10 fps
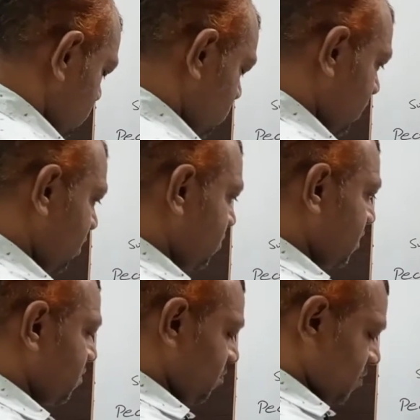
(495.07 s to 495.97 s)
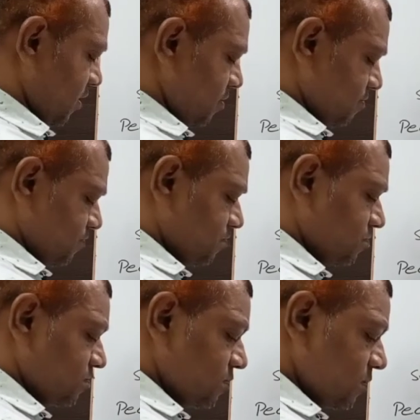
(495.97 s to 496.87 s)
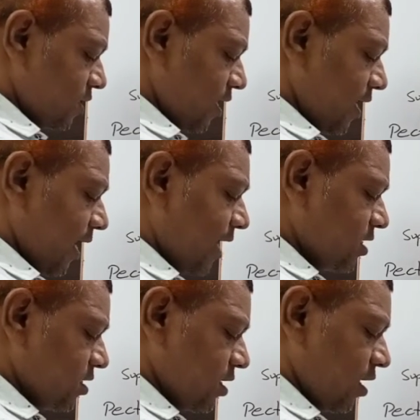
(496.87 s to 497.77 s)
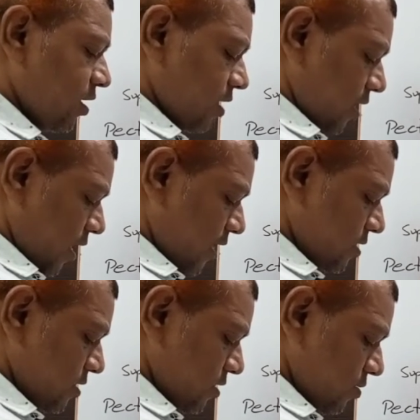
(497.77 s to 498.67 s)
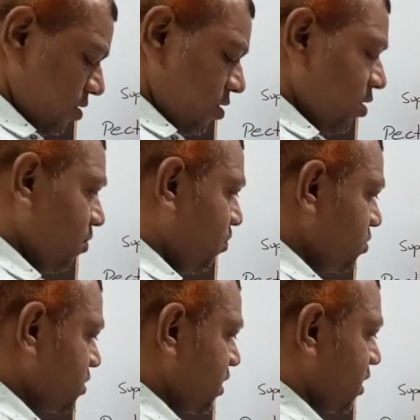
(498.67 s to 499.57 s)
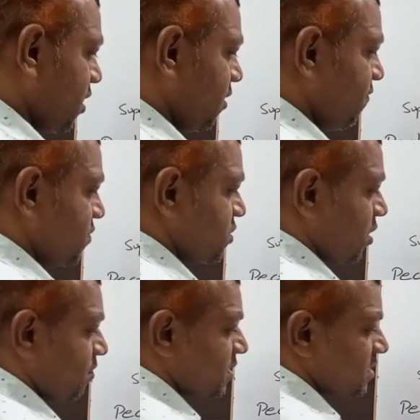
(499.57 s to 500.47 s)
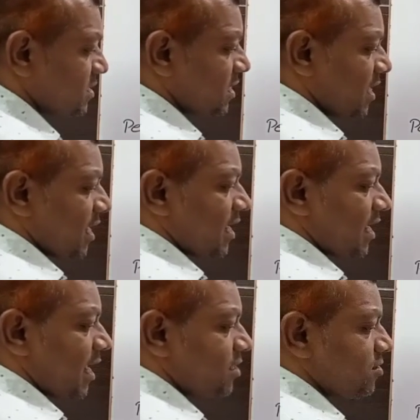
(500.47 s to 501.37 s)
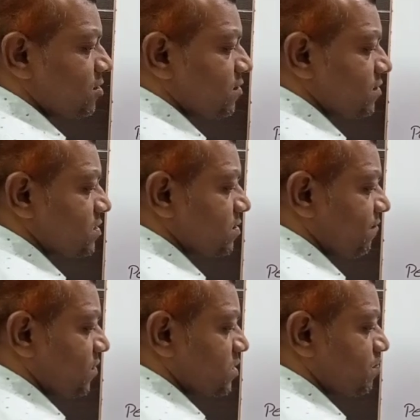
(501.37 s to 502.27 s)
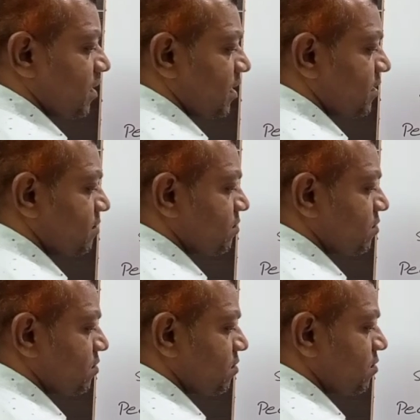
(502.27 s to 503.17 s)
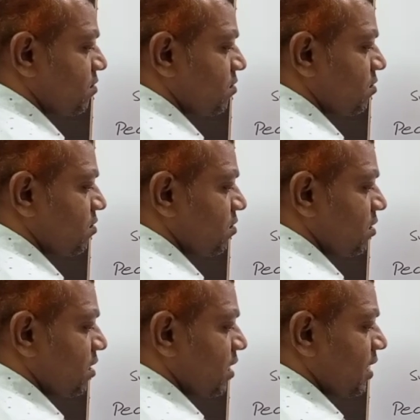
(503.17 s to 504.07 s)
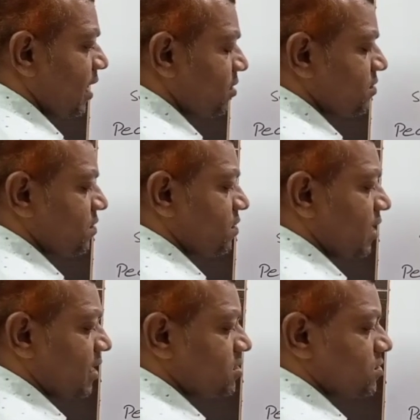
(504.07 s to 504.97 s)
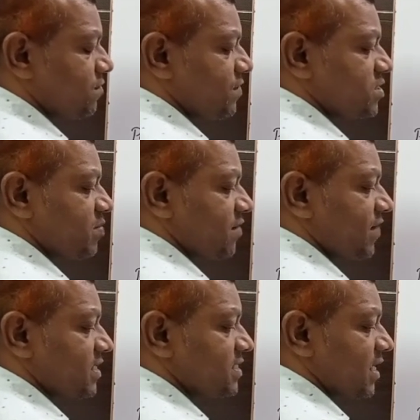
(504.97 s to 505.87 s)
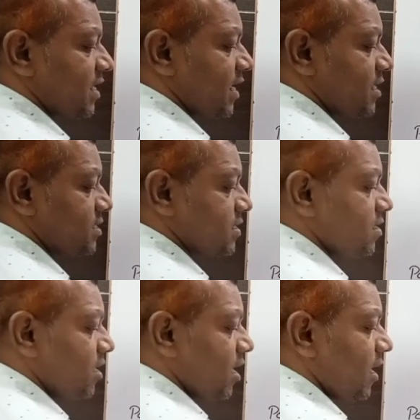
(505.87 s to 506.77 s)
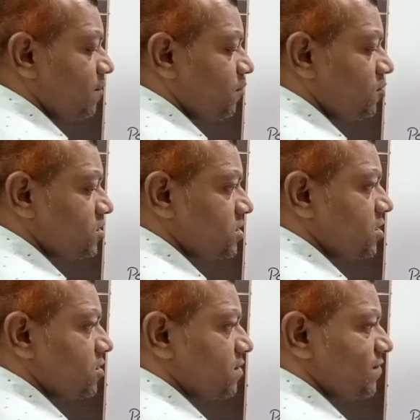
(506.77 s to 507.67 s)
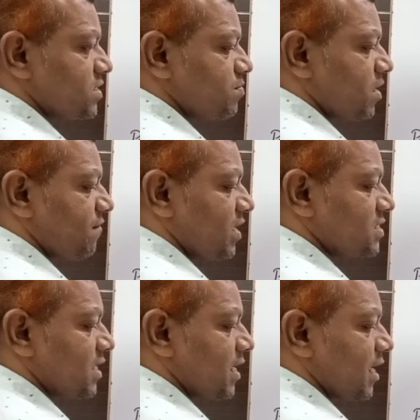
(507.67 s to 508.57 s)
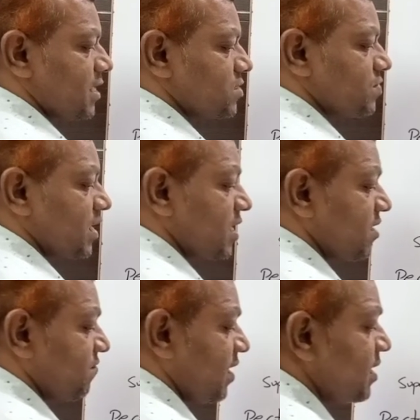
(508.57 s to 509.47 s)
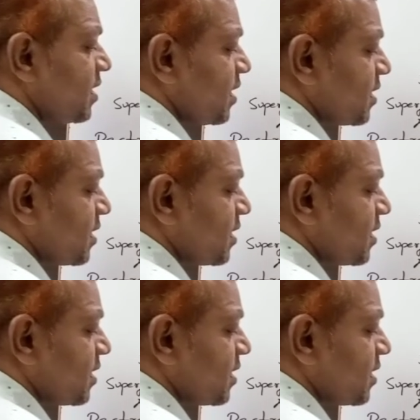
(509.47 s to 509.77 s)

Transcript: so try to remember lateral cord and the posterior cord which are present lateral to the first part, lateral to the first part of axillary artery, and posterior to the first part of axillary artery we can identify